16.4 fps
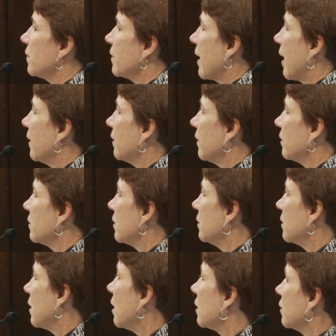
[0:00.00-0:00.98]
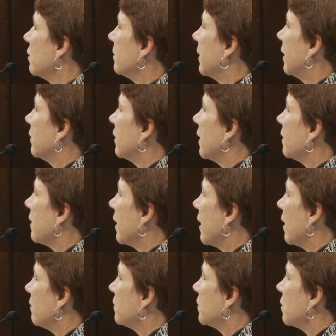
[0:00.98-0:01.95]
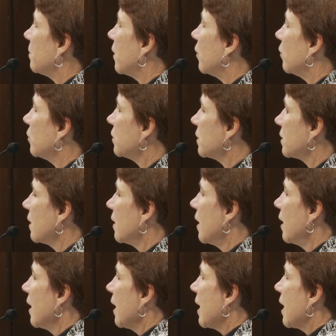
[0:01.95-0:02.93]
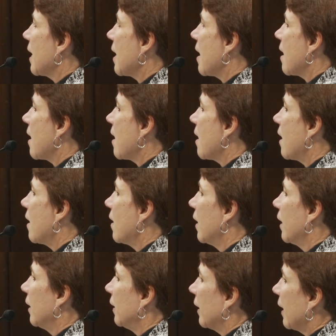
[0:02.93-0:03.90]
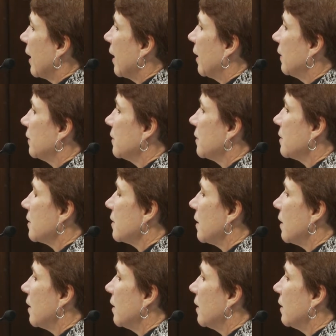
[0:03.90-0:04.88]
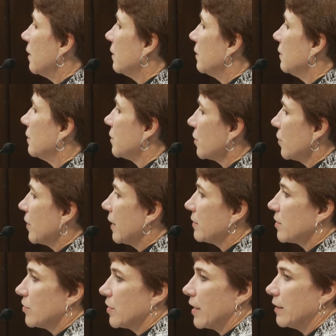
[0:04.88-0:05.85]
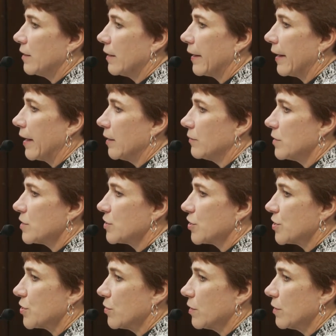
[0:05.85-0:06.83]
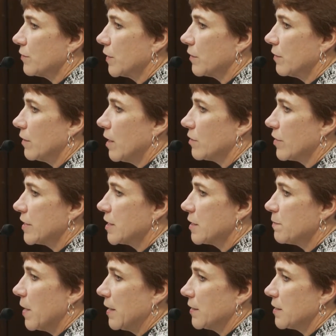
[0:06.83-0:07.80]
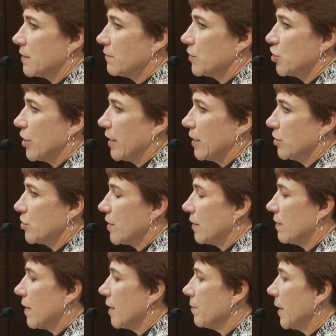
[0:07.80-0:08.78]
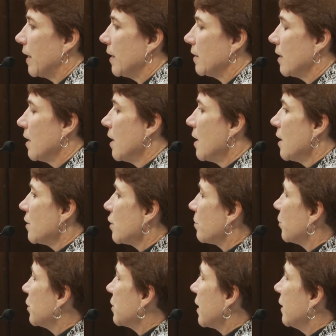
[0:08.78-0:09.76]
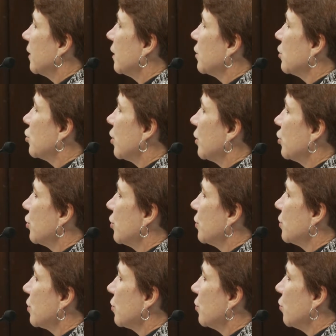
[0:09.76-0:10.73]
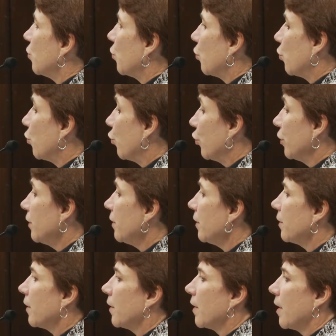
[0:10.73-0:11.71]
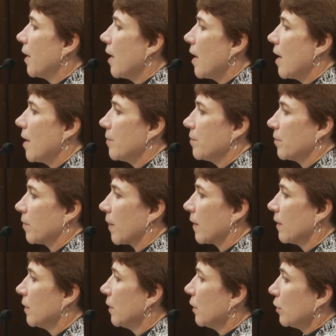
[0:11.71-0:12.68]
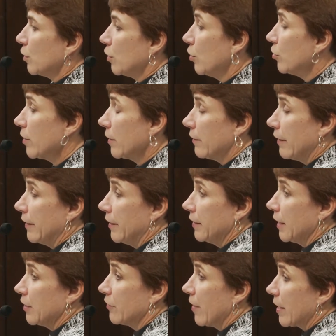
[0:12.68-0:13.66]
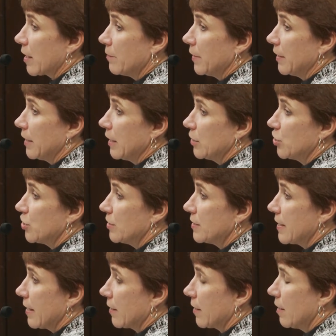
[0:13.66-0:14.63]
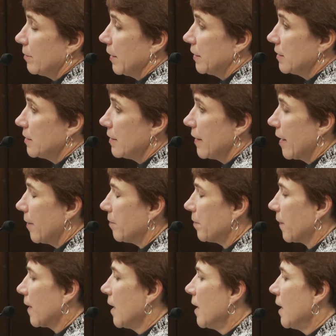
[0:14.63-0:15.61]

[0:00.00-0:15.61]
for that, there's a dollar amount that they have to post. So that, again, was just sort of a responsive change that they made. The presiding judges would look at any recommendations that come into them.